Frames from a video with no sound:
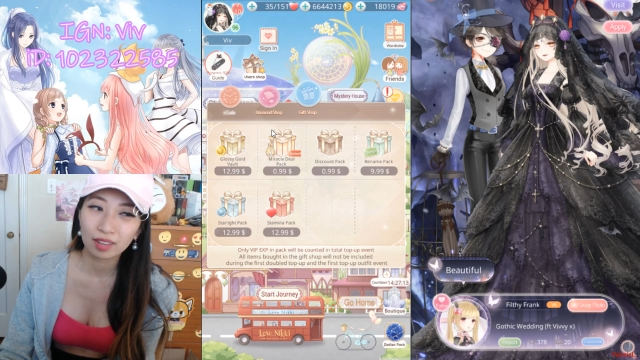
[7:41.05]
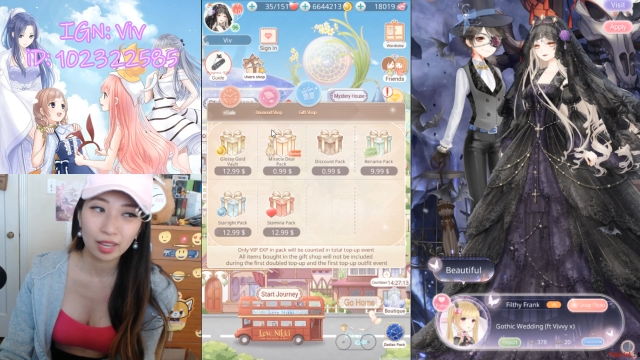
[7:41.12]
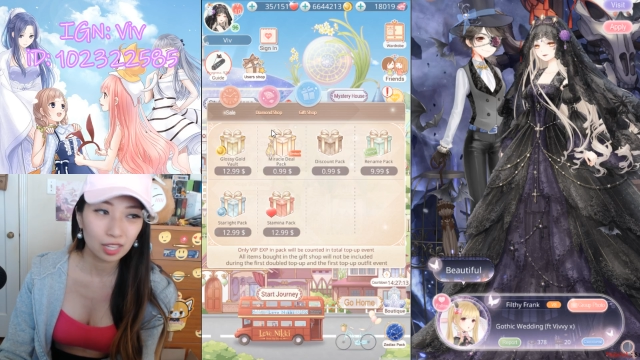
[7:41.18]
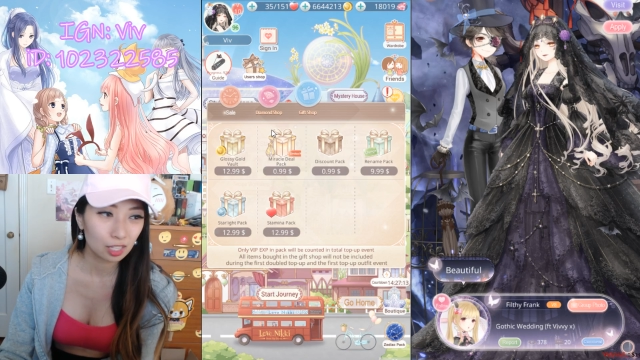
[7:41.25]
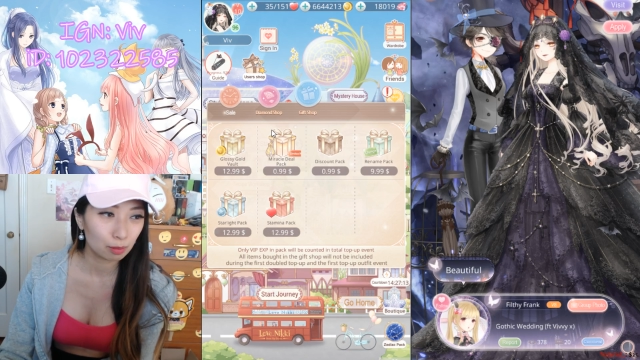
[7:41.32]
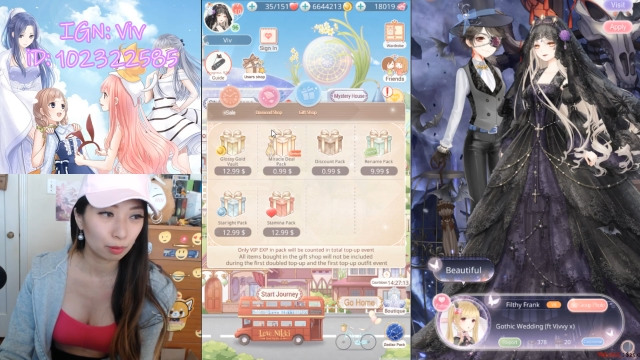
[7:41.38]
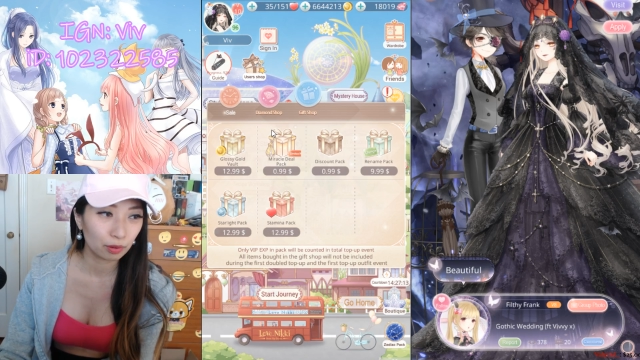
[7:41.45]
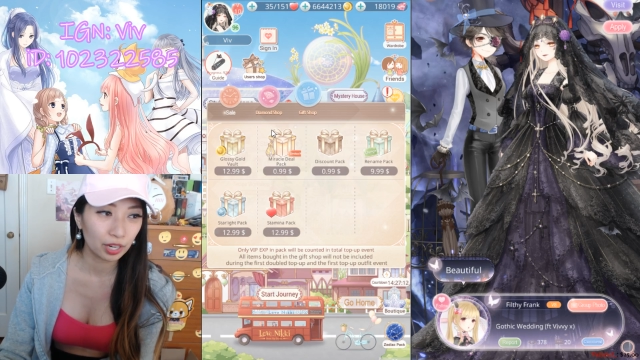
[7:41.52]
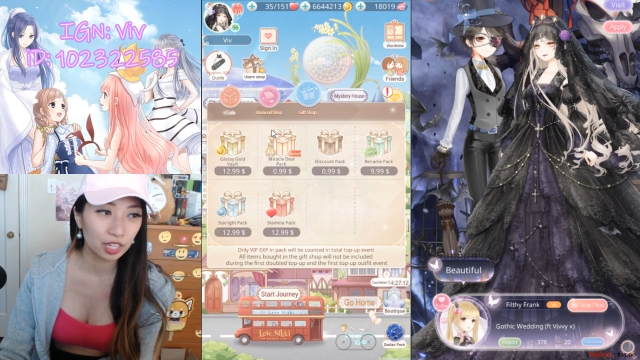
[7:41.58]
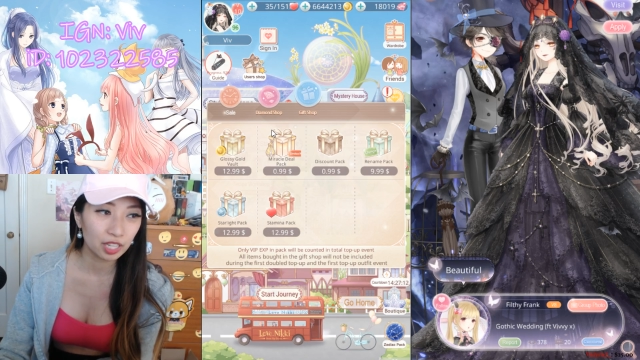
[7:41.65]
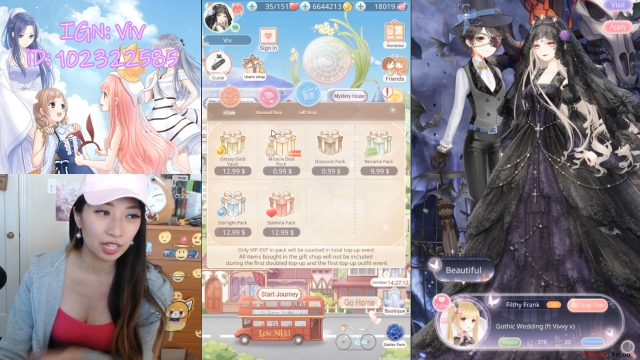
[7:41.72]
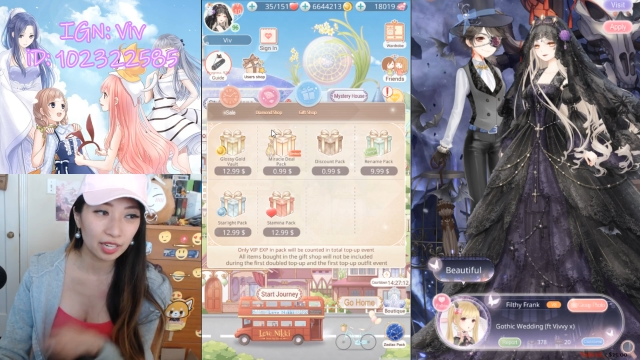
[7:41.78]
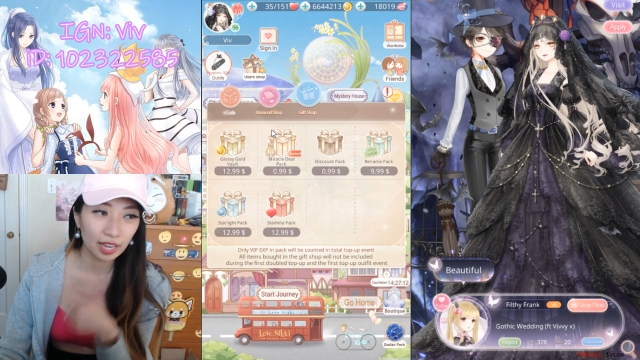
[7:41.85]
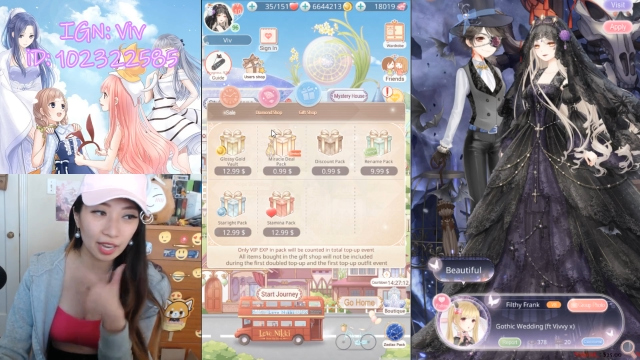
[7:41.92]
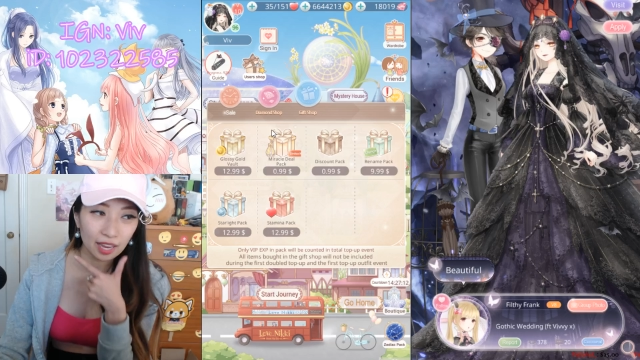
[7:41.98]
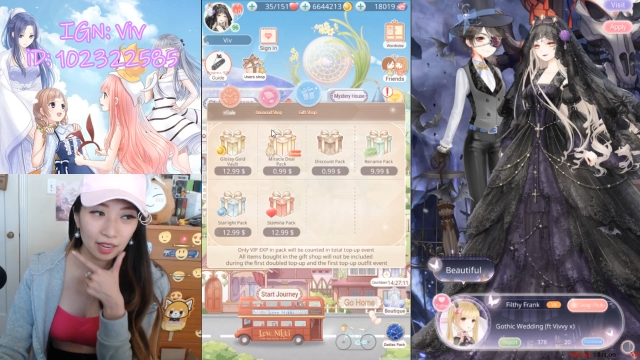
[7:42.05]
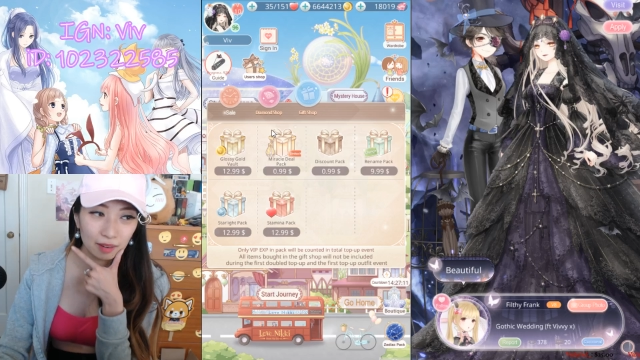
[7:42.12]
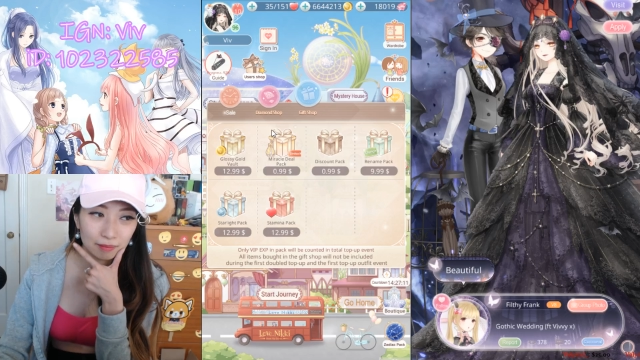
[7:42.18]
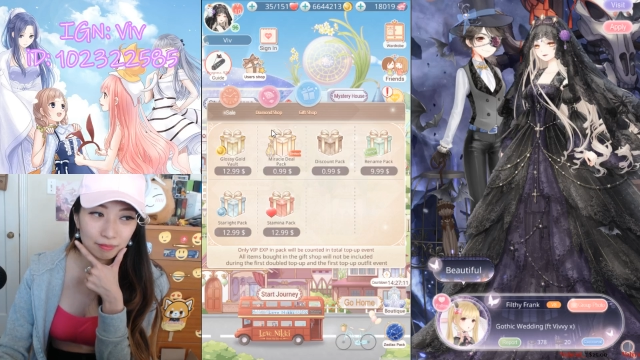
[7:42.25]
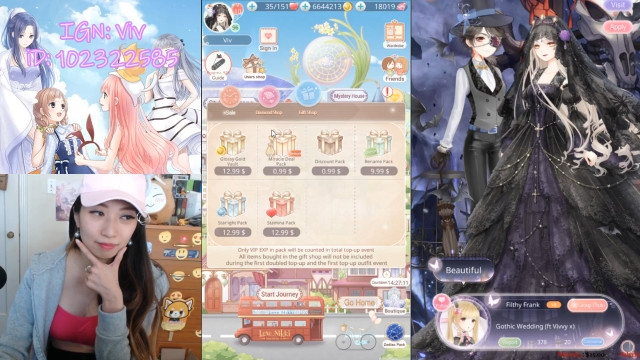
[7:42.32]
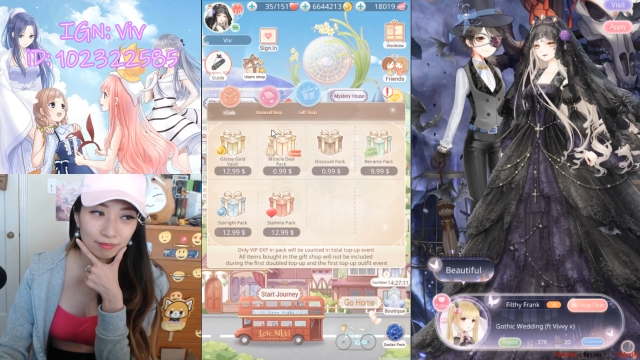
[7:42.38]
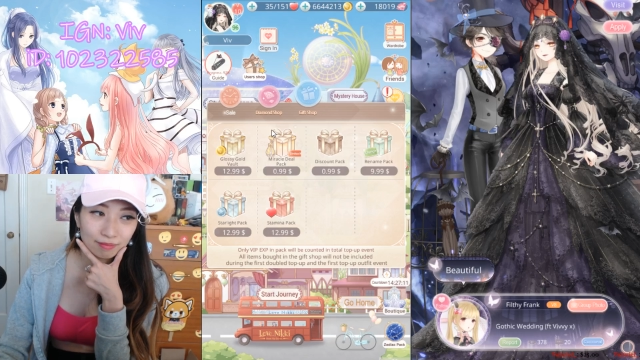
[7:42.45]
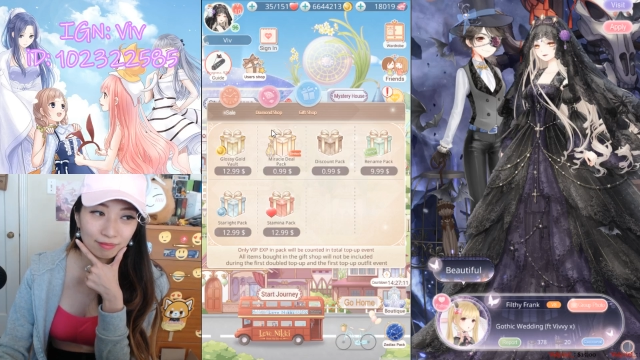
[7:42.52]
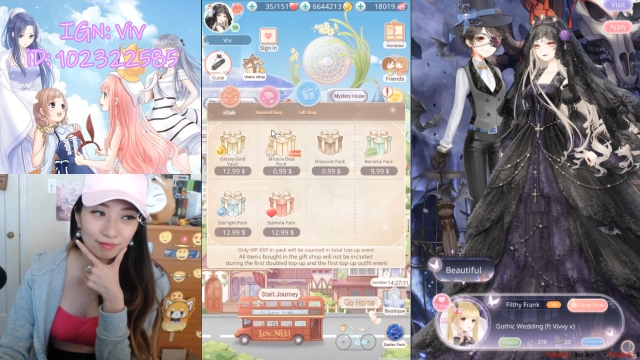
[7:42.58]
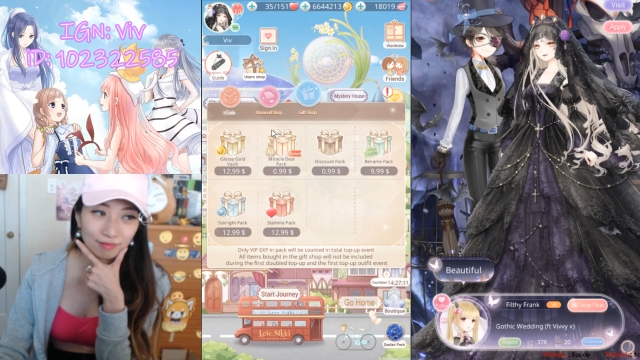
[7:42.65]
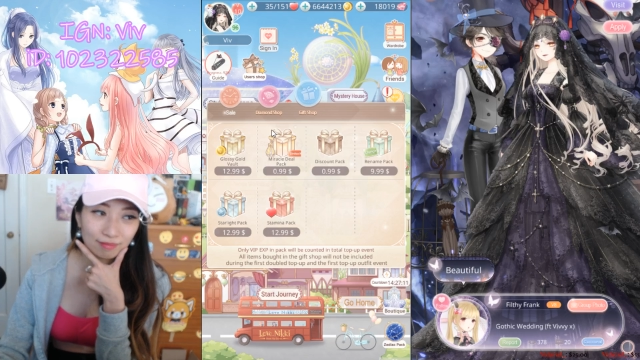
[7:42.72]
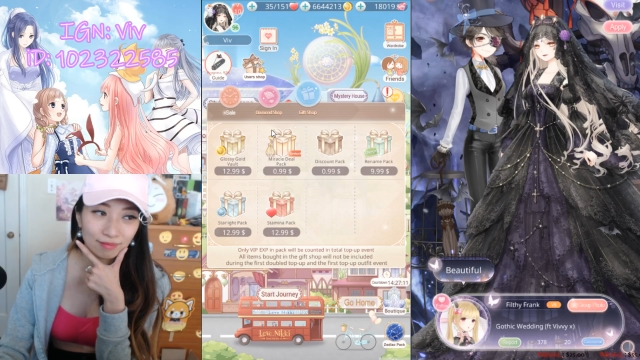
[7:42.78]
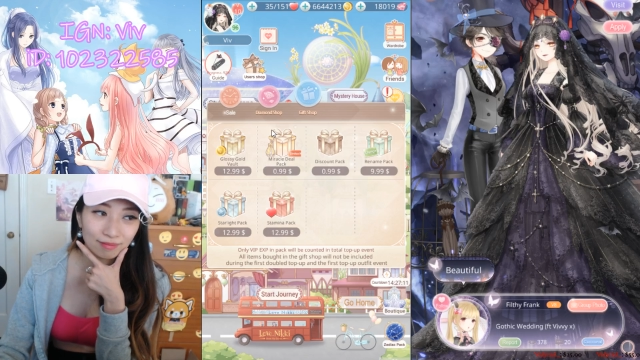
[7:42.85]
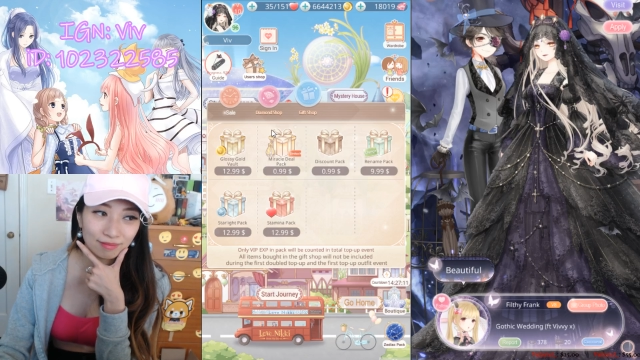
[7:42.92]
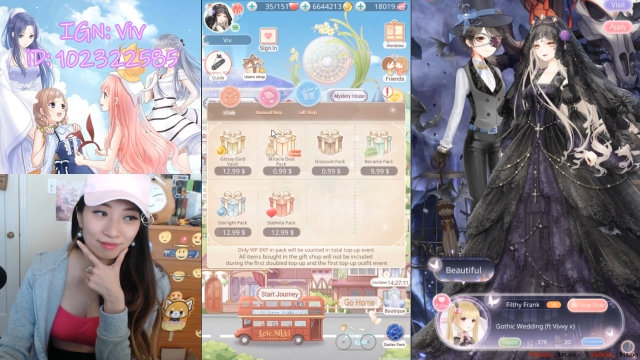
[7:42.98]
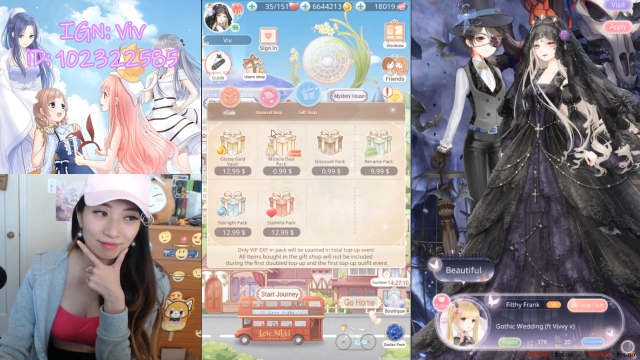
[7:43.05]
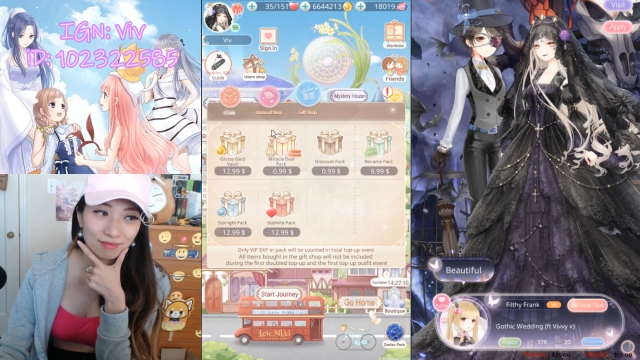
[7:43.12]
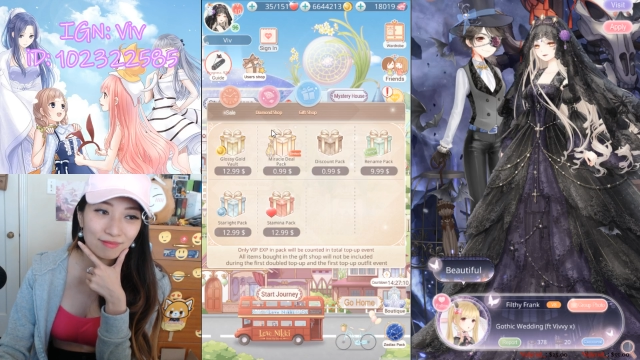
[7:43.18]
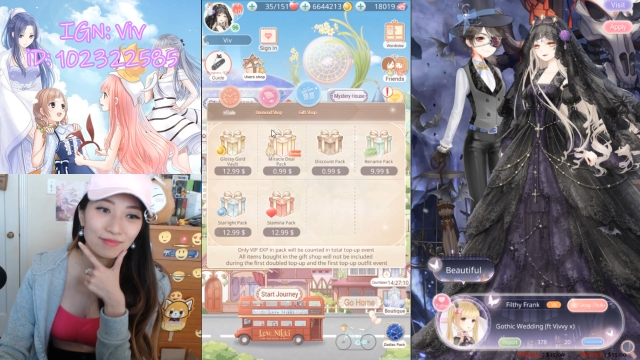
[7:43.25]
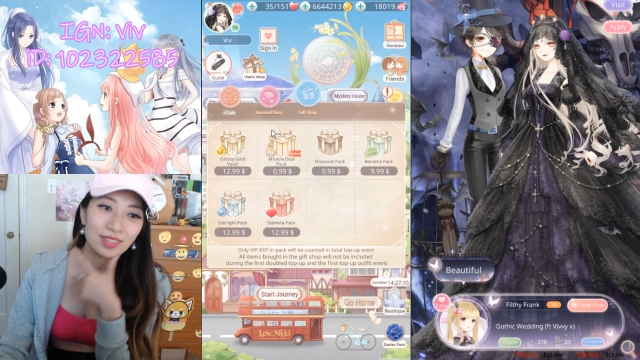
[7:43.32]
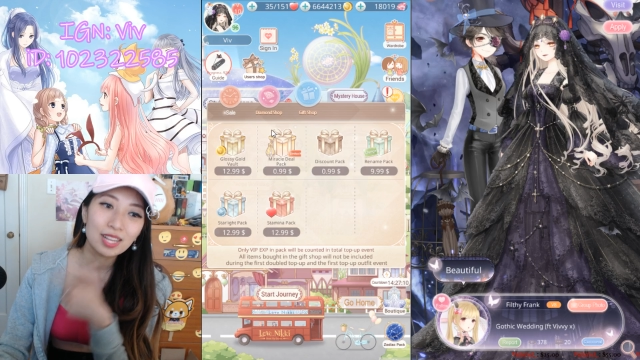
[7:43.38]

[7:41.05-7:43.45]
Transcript: expiration date. Hmm.